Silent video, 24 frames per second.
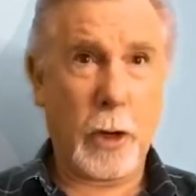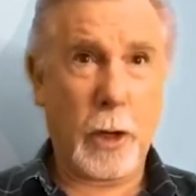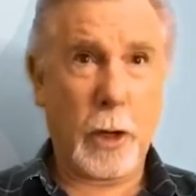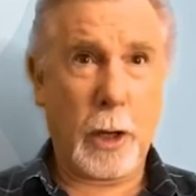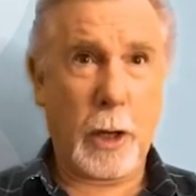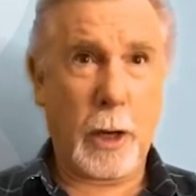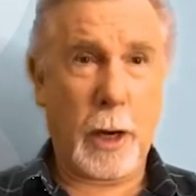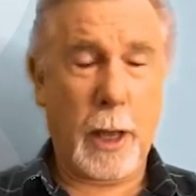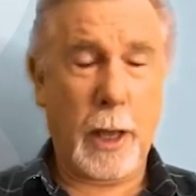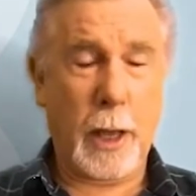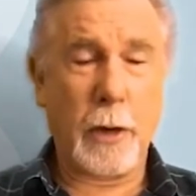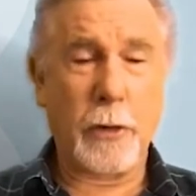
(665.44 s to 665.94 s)

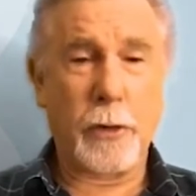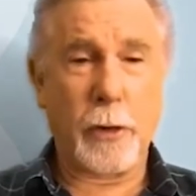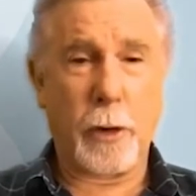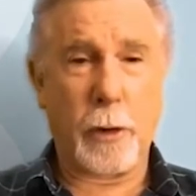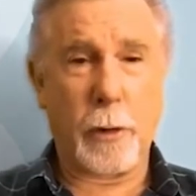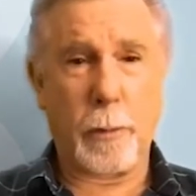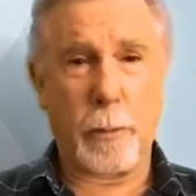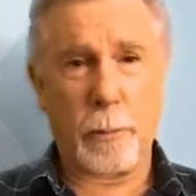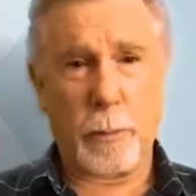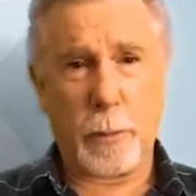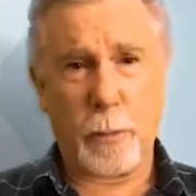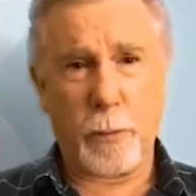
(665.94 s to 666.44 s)
Asia,
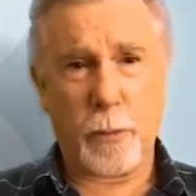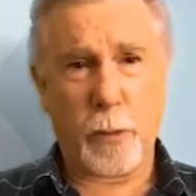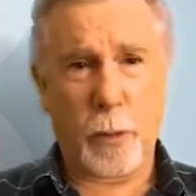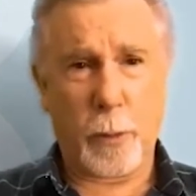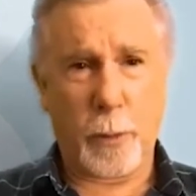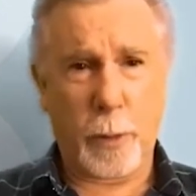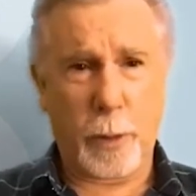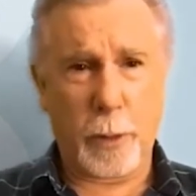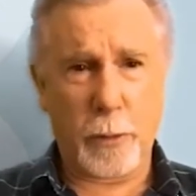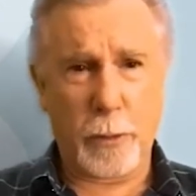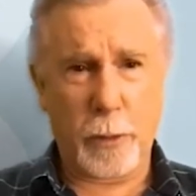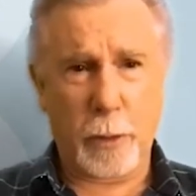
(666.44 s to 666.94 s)
and before
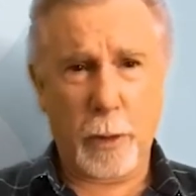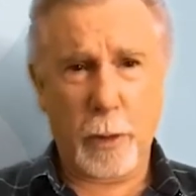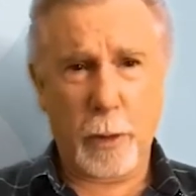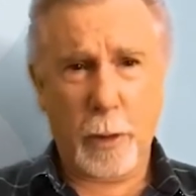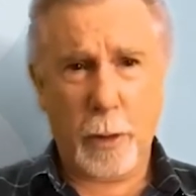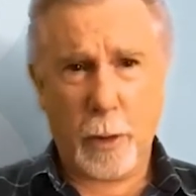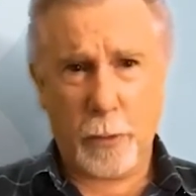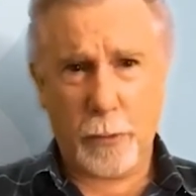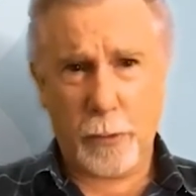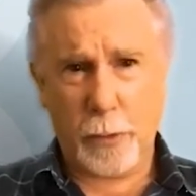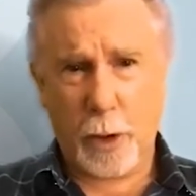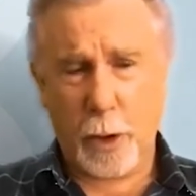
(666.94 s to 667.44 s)
I
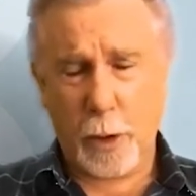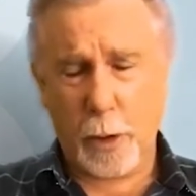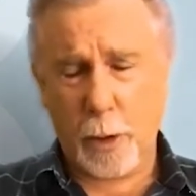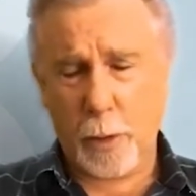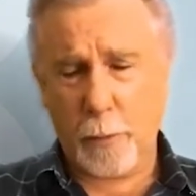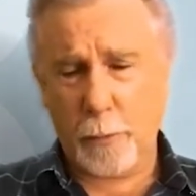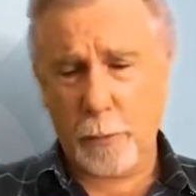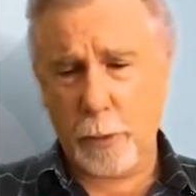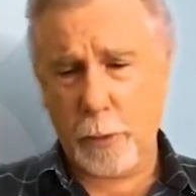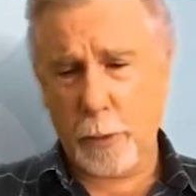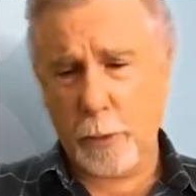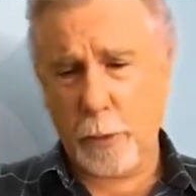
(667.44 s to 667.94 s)
was going
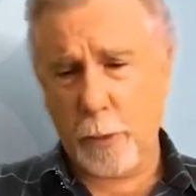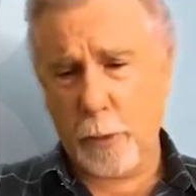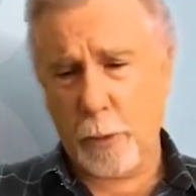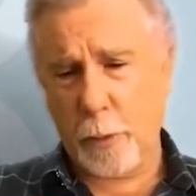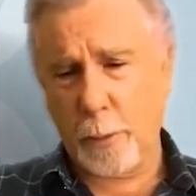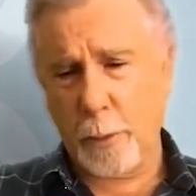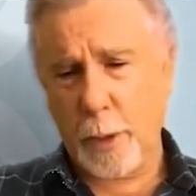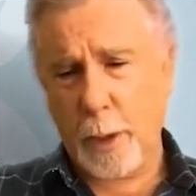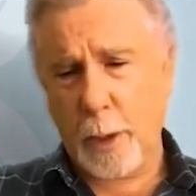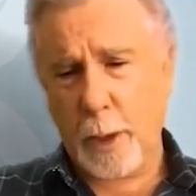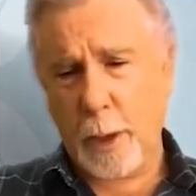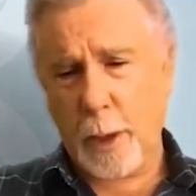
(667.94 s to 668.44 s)
over to
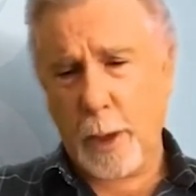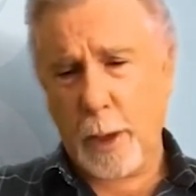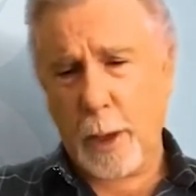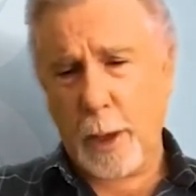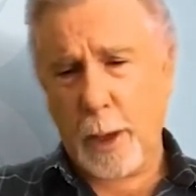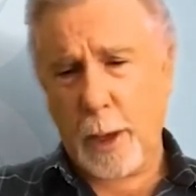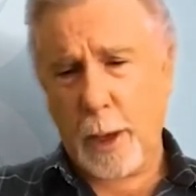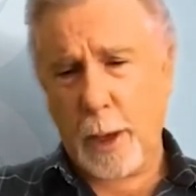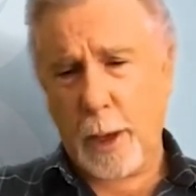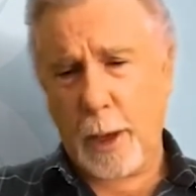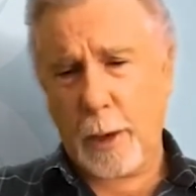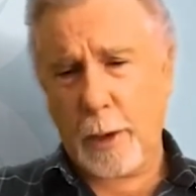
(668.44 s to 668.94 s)
Europe,
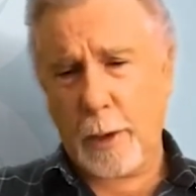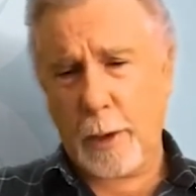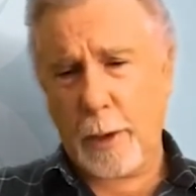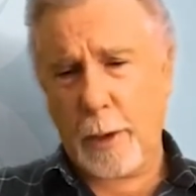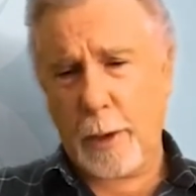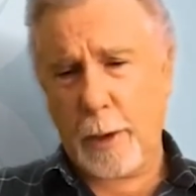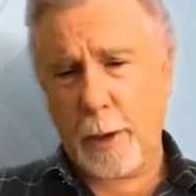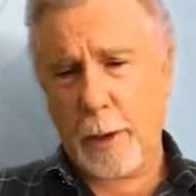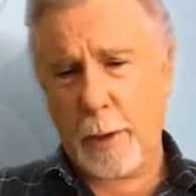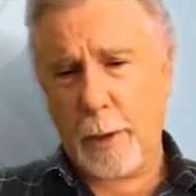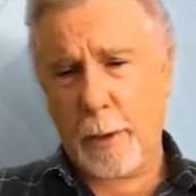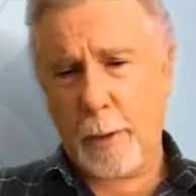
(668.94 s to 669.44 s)
and
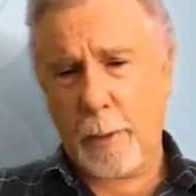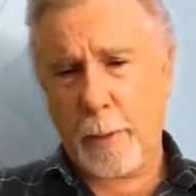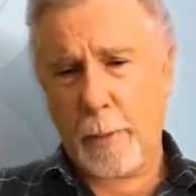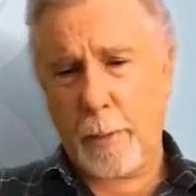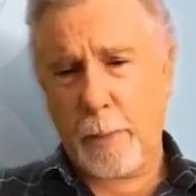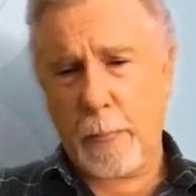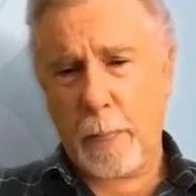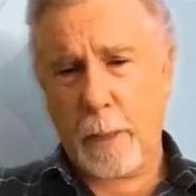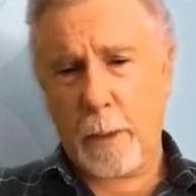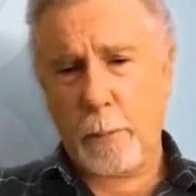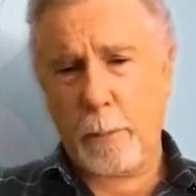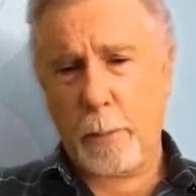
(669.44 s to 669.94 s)

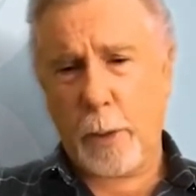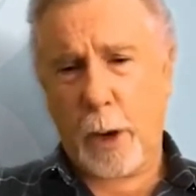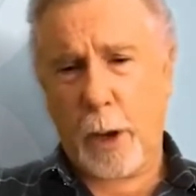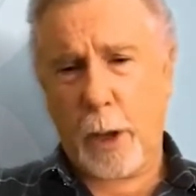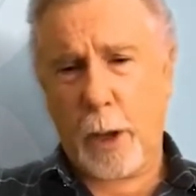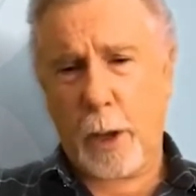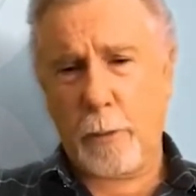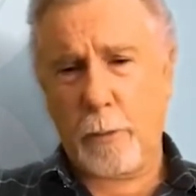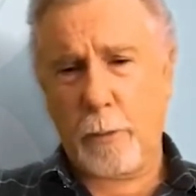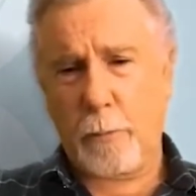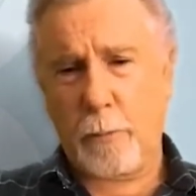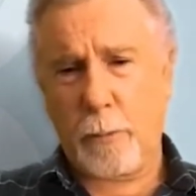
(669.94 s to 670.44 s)
but
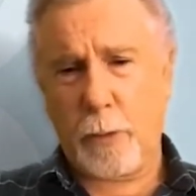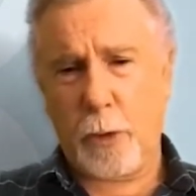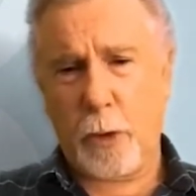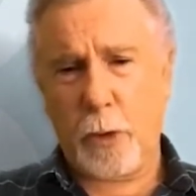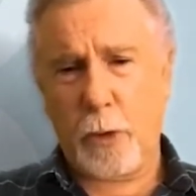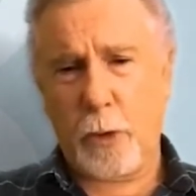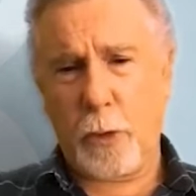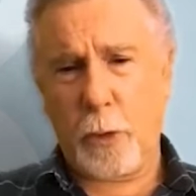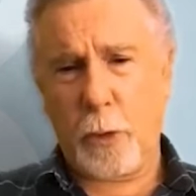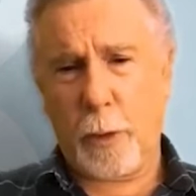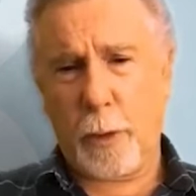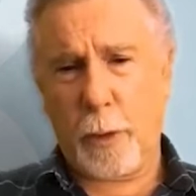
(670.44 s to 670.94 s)
I
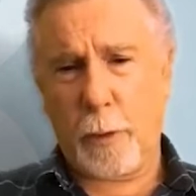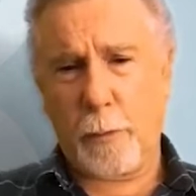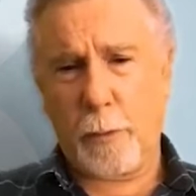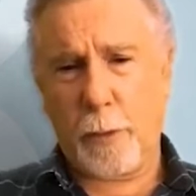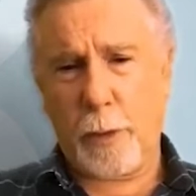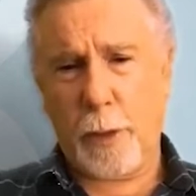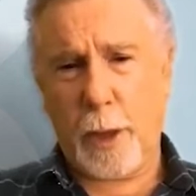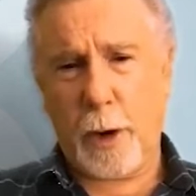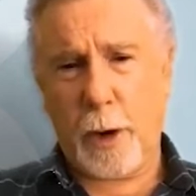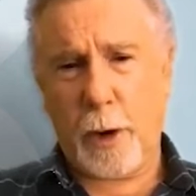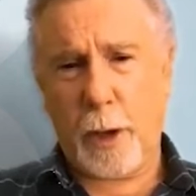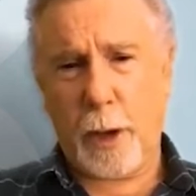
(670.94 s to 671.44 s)
didn't do anything for
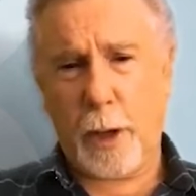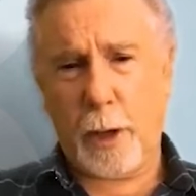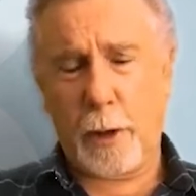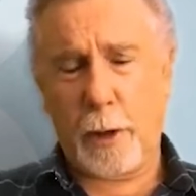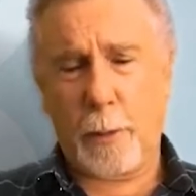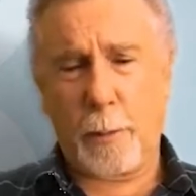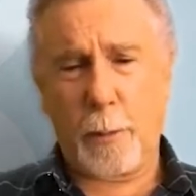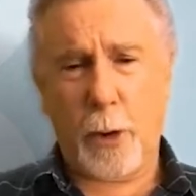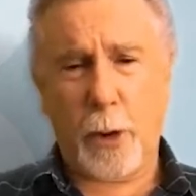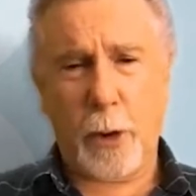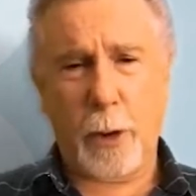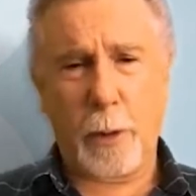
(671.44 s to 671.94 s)
that. I ended
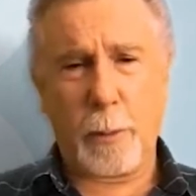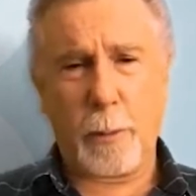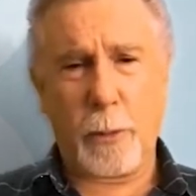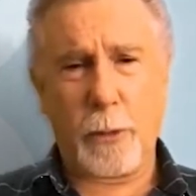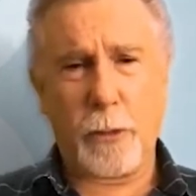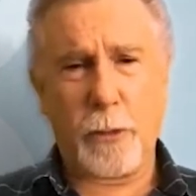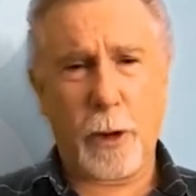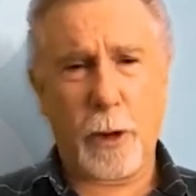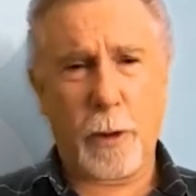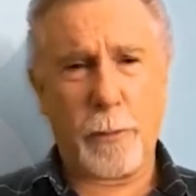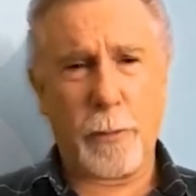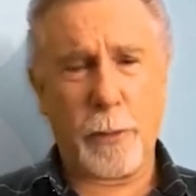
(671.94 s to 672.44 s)
up locking
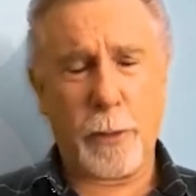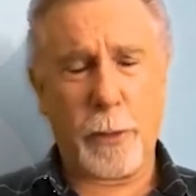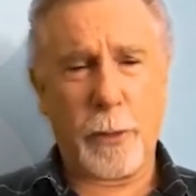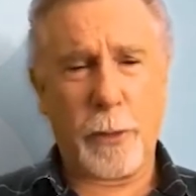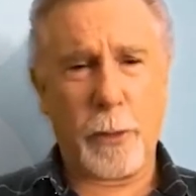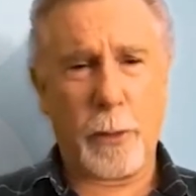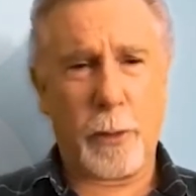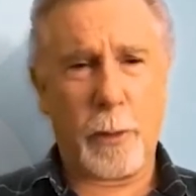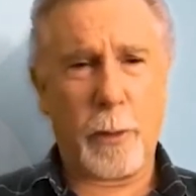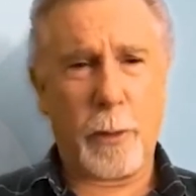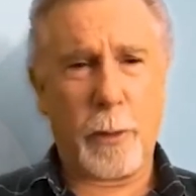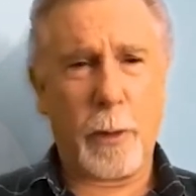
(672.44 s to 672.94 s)
myself
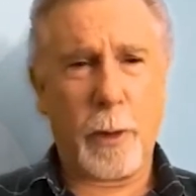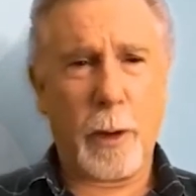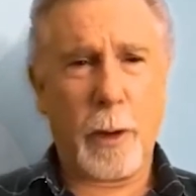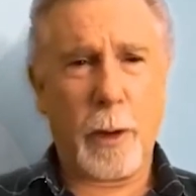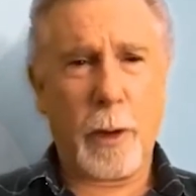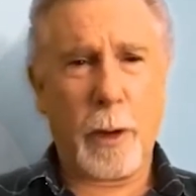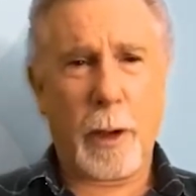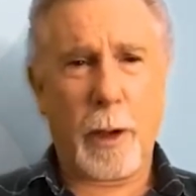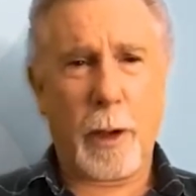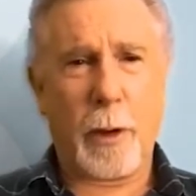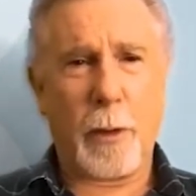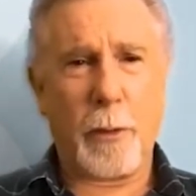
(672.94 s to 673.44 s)
into
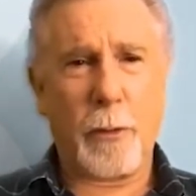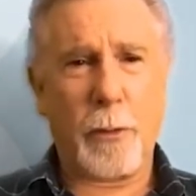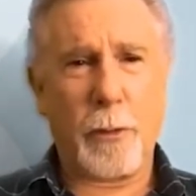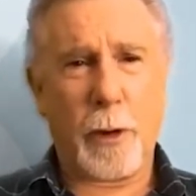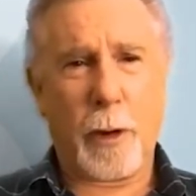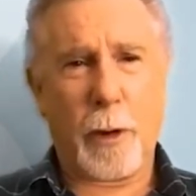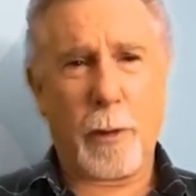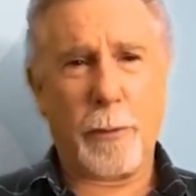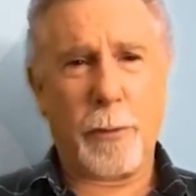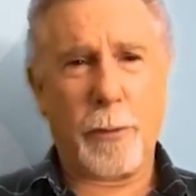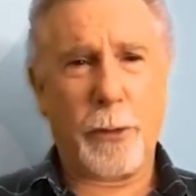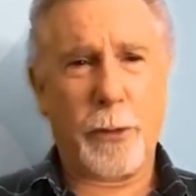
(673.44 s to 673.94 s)
a
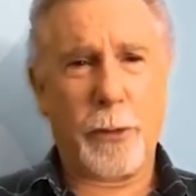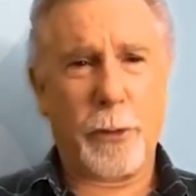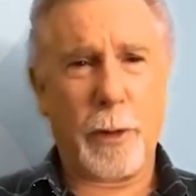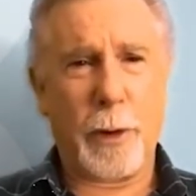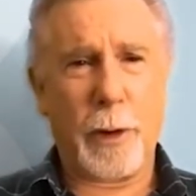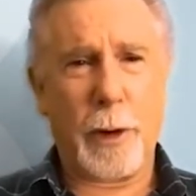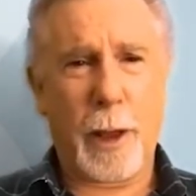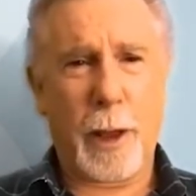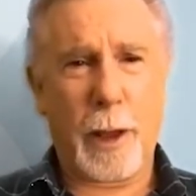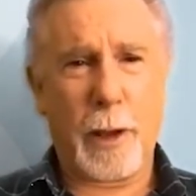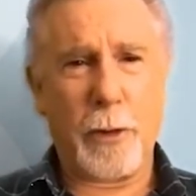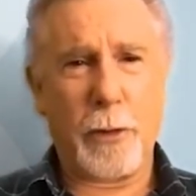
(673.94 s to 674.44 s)
hotel for
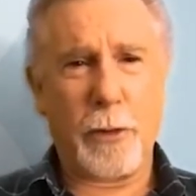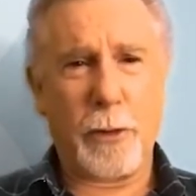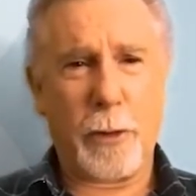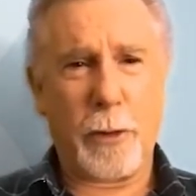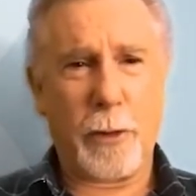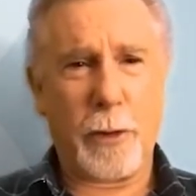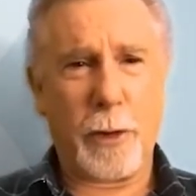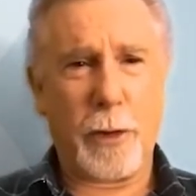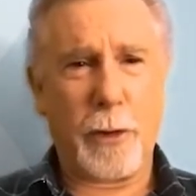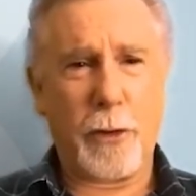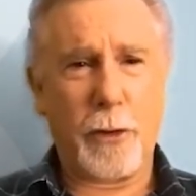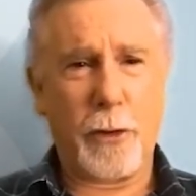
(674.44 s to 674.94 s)
3 days
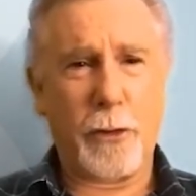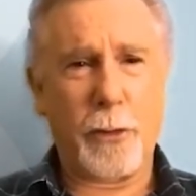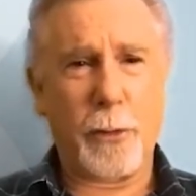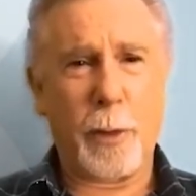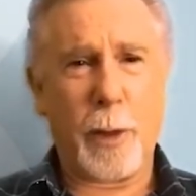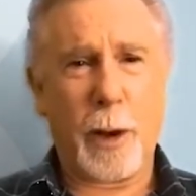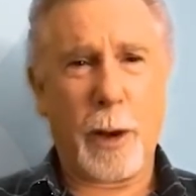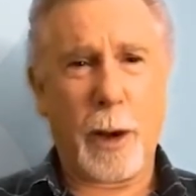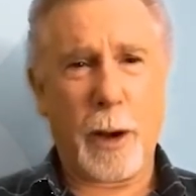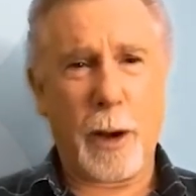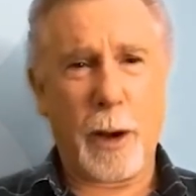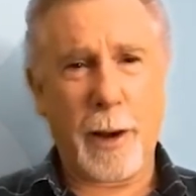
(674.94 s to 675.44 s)
and then just
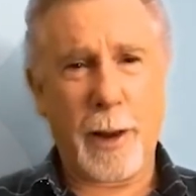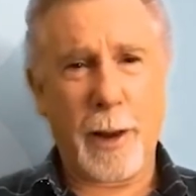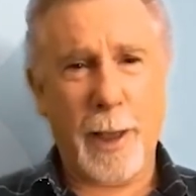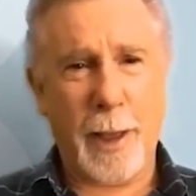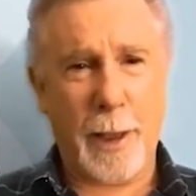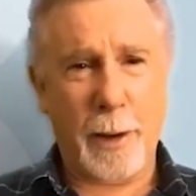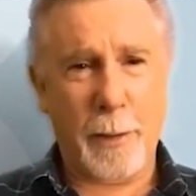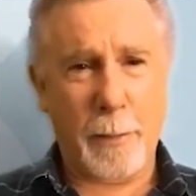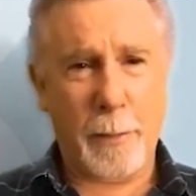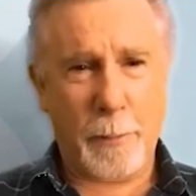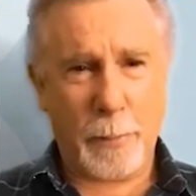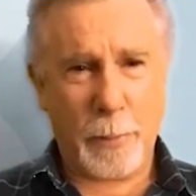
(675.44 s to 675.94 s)
sweated it
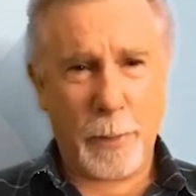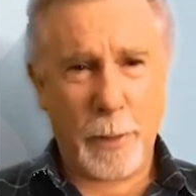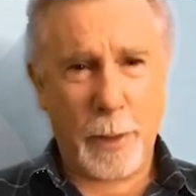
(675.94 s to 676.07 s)
out.